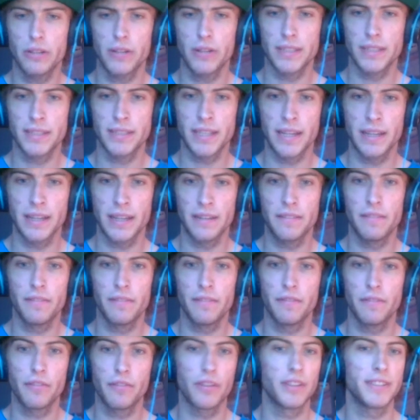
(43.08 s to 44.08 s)
gets hit
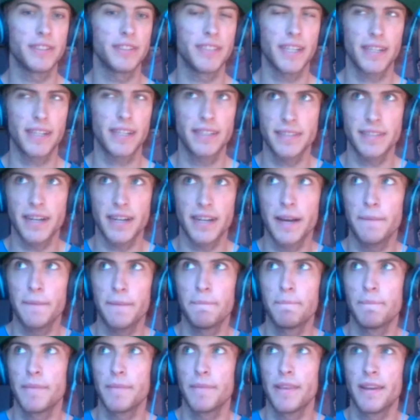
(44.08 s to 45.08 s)
for the second time.
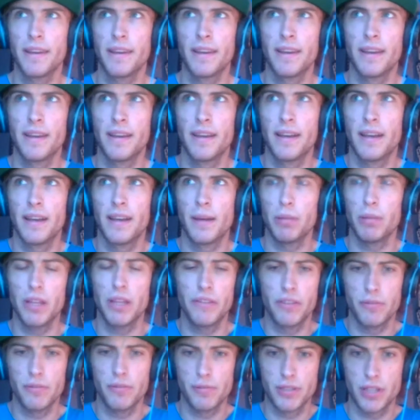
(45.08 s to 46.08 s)
I
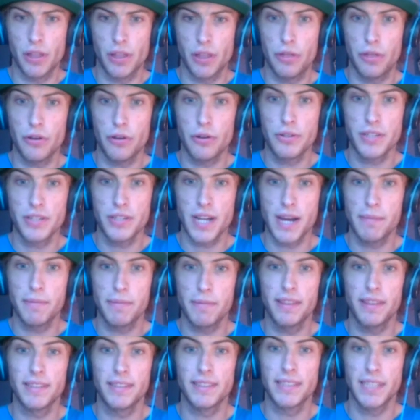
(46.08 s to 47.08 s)
believe it was the third time
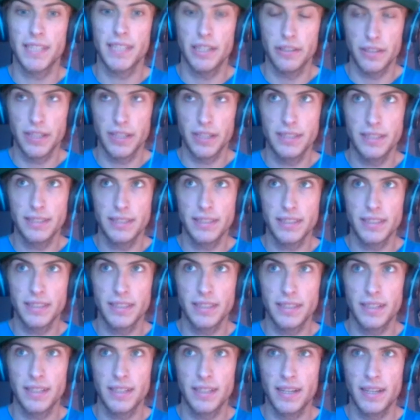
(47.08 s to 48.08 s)
in the series.
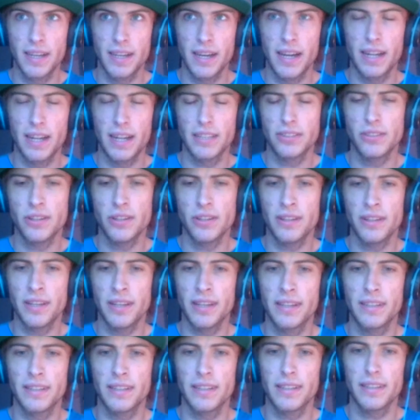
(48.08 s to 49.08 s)
And it's not
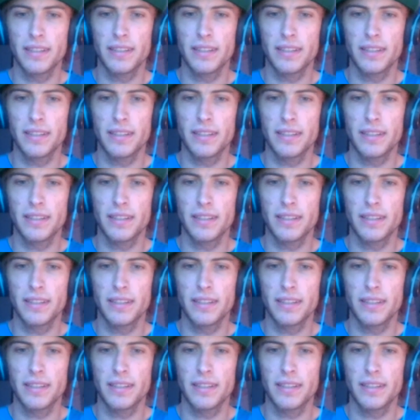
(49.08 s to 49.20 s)
like